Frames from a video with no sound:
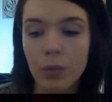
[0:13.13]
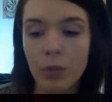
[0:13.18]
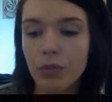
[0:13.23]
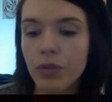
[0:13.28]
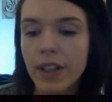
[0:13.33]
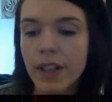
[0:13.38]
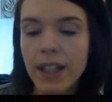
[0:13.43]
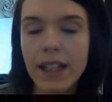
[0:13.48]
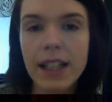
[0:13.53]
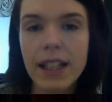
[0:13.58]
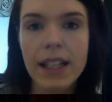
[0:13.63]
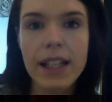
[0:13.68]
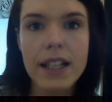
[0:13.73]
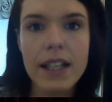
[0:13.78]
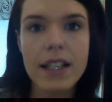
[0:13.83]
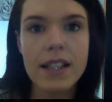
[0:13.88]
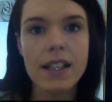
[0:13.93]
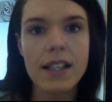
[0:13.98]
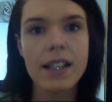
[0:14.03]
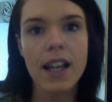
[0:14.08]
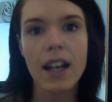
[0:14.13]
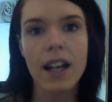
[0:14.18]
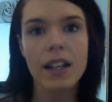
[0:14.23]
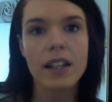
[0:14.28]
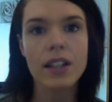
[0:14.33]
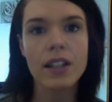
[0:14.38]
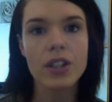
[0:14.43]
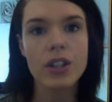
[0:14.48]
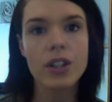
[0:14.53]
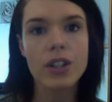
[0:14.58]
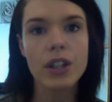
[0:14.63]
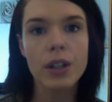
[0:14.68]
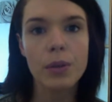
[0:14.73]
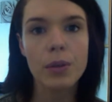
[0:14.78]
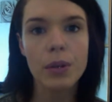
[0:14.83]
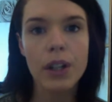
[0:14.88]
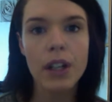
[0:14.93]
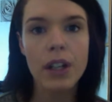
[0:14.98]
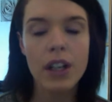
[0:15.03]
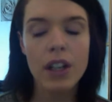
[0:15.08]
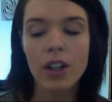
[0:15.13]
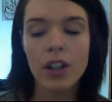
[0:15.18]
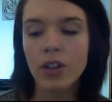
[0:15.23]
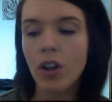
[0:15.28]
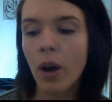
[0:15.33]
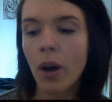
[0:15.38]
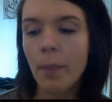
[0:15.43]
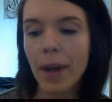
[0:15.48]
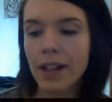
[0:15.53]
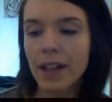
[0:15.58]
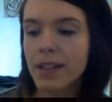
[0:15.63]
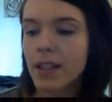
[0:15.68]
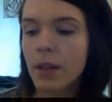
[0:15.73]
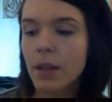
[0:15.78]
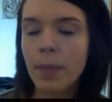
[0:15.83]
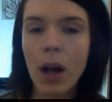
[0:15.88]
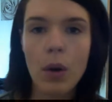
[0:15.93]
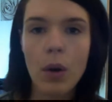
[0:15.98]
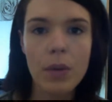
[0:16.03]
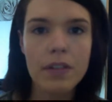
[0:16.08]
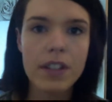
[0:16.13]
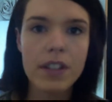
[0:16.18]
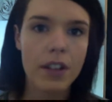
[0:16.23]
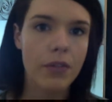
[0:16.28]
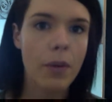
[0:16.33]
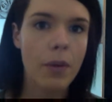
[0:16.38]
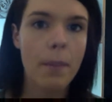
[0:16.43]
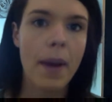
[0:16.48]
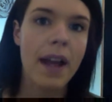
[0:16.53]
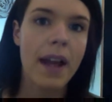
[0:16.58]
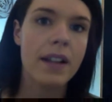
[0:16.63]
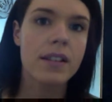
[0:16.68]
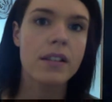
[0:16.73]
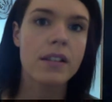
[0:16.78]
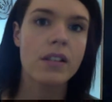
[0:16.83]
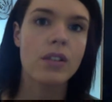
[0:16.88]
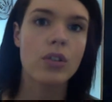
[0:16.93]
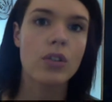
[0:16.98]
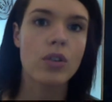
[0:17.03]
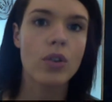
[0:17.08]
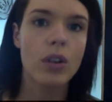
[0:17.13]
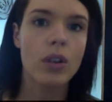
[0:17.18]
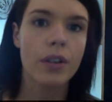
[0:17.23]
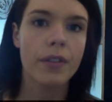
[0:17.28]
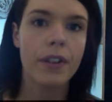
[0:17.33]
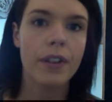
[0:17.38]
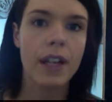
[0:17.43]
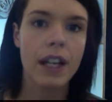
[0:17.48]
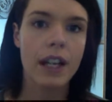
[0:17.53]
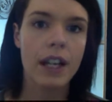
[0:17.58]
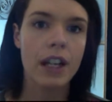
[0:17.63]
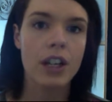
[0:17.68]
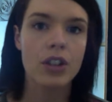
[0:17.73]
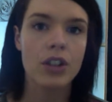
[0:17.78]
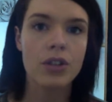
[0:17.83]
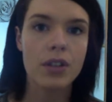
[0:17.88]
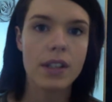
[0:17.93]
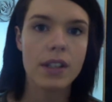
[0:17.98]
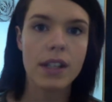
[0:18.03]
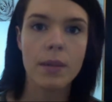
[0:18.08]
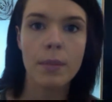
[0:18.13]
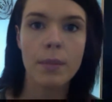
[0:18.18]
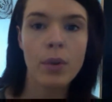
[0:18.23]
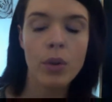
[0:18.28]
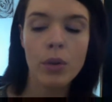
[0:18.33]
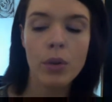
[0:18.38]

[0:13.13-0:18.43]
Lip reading: Really easy technique to do, not messing about with different pens and stuff. Just simple.